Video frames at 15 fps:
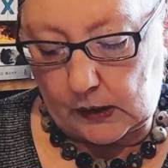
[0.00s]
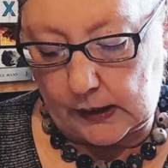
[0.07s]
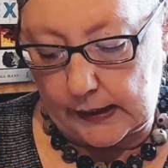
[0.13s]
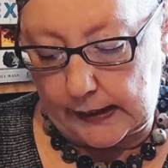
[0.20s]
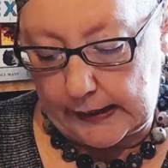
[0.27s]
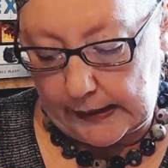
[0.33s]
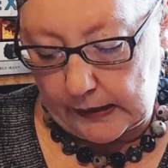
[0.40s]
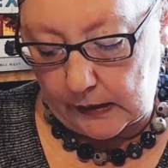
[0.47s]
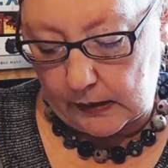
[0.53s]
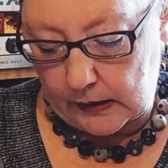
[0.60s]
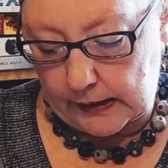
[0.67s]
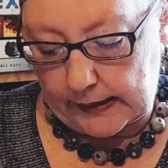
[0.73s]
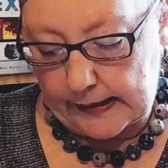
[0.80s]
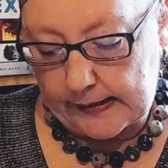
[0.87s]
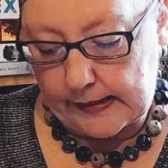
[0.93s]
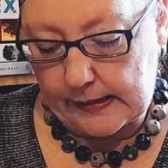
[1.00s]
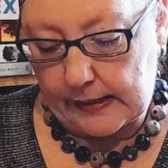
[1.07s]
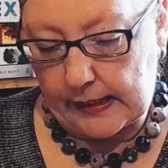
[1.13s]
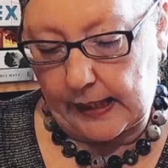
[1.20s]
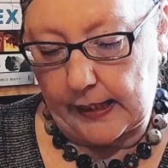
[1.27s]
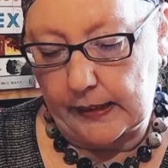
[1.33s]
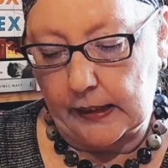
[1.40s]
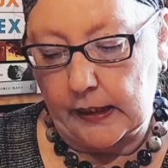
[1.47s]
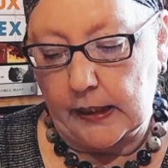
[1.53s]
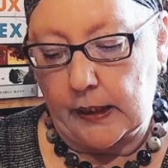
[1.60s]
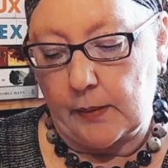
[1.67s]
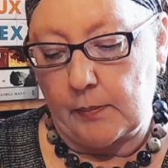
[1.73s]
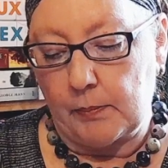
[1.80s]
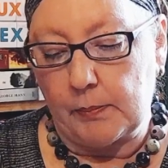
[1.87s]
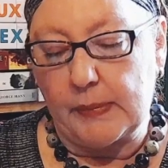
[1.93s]
here is then
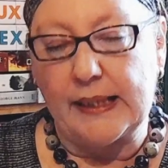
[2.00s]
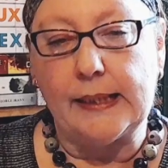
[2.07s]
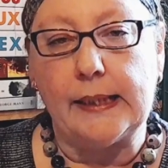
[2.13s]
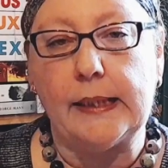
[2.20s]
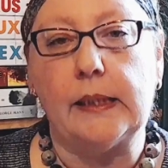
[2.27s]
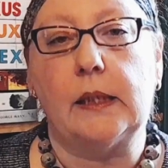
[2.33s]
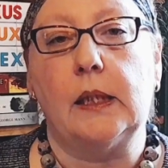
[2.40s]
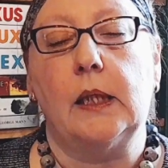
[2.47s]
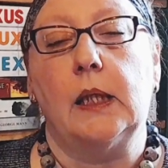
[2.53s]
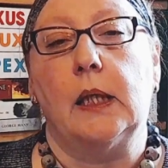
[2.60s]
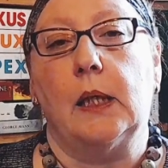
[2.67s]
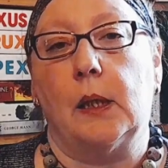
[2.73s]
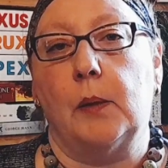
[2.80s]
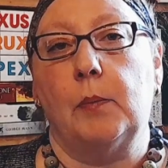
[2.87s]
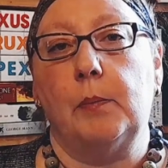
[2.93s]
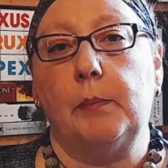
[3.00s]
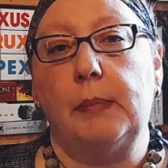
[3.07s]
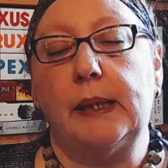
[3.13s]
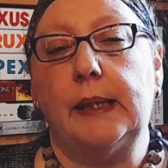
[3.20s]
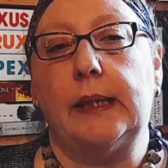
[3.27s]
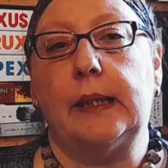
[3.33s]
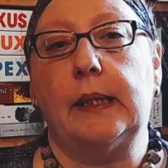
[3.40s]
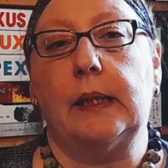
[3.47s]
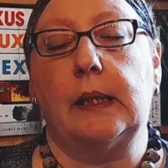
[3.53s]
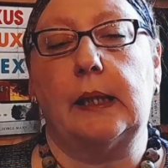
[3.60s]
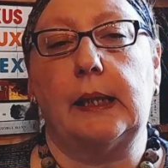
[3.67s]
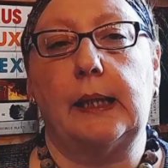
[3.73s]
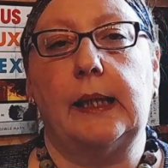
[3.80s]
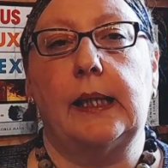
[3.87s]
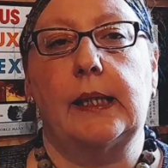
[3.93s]
Mean. Mean
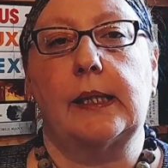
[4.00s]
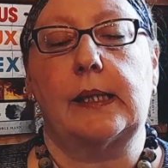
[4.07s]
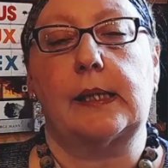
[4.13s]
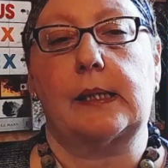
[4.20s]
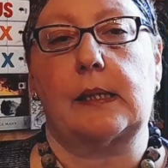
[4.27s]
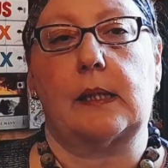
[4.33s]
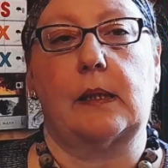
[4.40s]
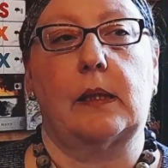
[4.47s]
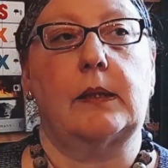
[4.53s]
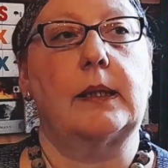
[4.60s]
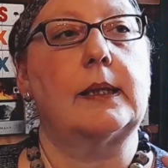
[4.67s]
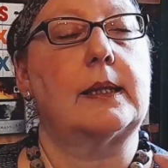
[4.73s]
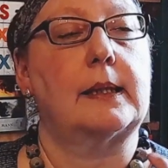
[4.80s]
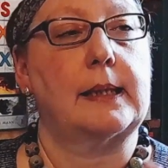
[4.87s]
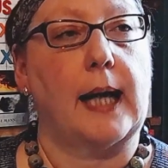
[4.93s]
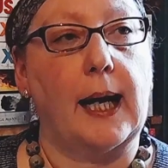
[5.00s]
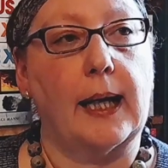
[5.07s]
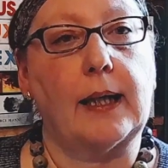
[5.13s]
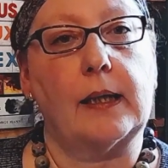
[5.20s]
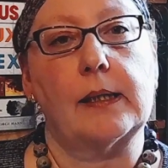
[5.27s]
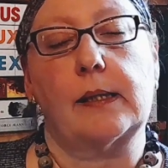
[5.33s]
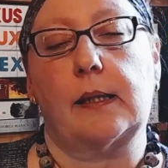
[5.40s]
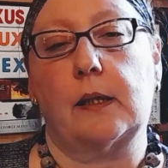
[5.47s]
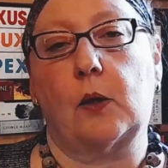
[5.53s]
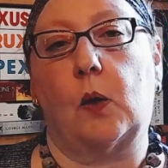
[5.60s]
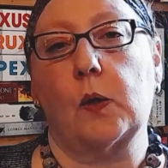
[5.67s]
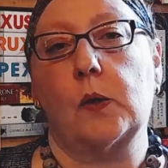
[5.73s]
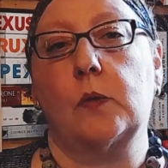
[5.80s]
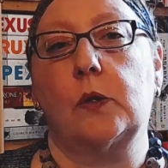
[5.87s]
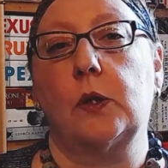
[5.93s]
is the darkest and
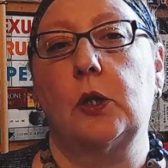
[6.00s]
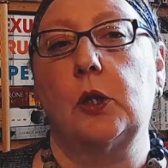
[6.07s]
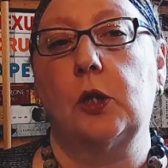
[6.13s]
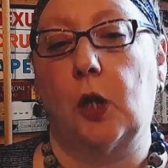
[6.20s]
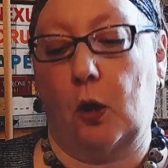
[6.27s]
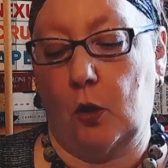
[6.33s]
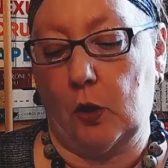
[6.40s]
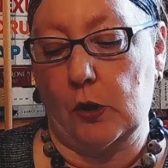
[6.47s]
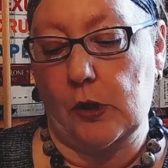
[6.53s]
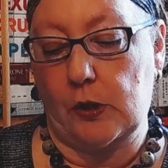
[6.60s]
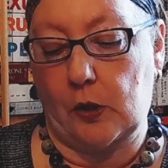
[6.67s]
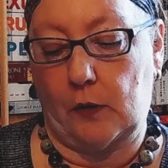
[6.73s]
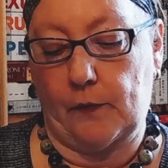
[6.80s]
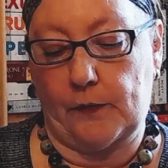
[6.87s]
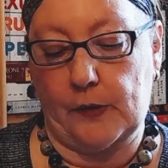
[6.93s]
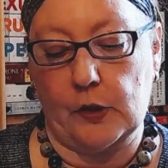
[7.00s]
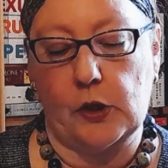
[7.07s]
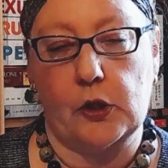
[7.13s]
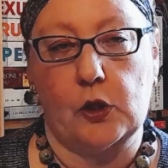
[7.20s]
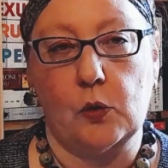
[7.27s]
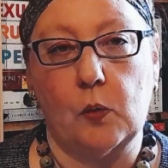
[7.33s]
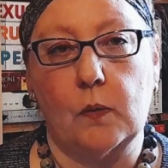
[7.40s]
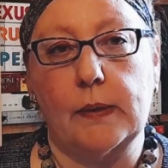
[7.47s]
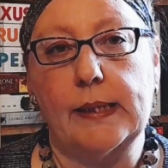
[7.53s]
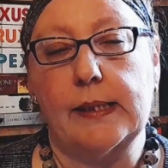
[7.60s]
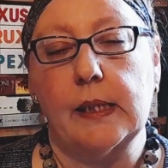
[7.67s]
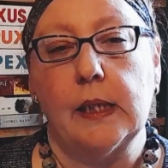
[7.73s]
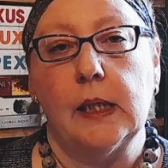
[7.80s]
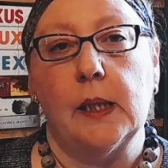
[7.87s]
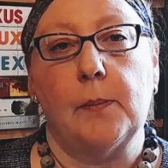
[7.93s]
also the longest of the stories.
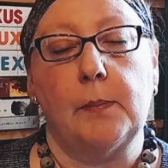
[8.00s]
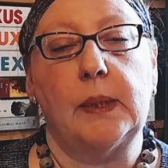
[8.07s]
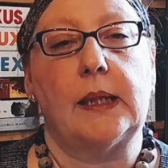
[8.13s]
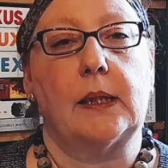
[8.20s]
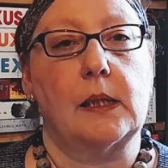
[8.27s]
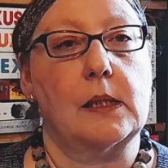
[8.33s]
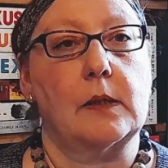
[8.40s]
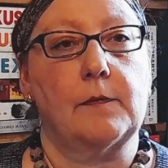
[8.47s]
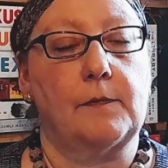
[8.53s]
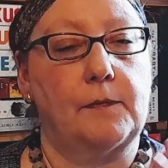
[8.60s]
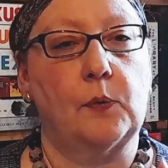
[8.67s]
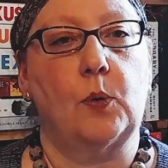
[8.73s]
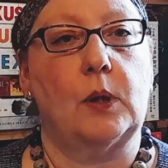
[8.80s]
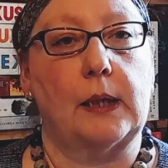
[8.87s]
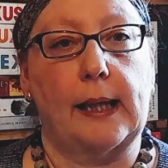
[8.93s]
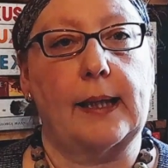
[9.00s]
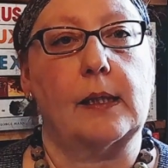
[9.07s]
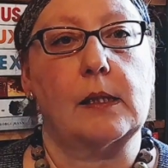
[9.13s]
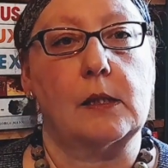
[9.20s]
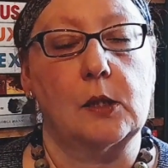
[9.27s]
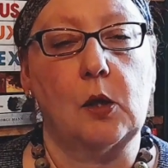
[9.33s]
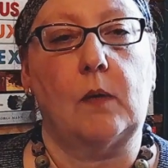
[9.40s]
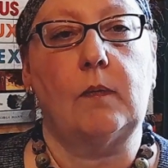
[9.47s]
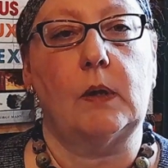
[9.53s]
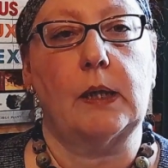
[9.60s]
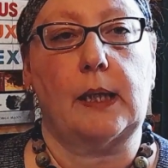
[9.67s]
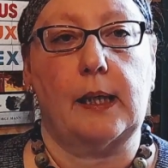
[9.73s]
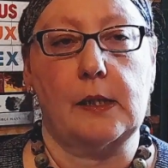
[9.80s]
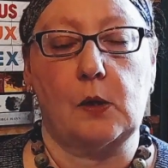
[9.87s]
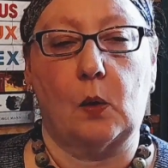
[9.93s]
Mean is a full-length novel.
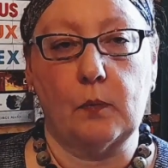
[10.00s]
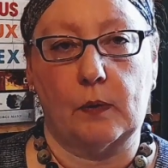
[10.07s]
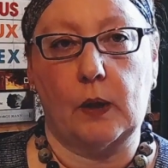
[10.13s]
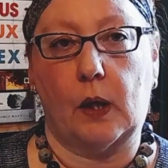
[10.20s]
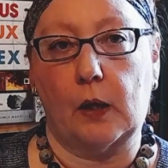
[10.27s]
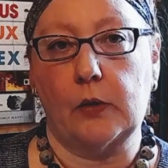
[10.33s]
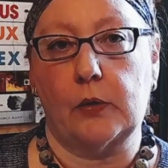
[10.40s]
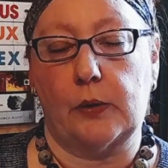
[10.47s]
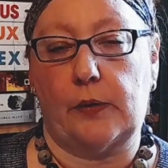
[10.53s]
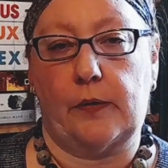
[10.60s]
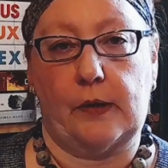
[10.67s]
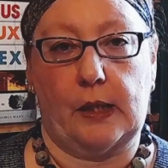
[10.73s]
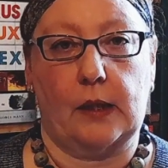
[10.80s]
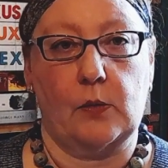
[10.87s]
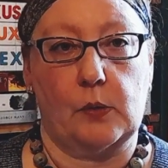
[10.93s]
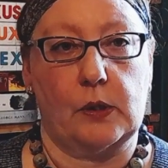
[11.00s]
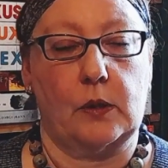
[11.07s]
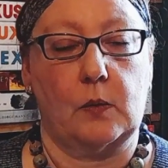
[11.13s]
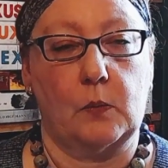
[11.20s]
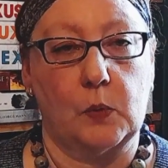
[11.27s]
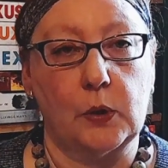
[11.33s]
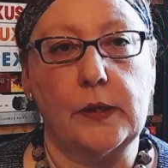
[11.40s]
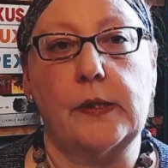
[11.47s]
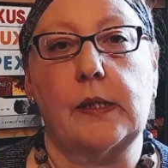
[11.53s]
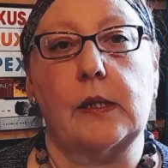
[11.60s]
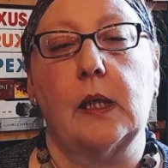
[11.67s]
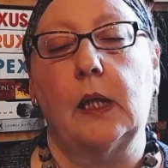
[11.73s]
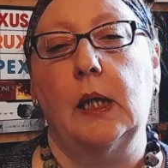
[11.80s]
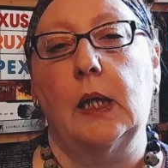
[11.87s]
It has over 100,000 words.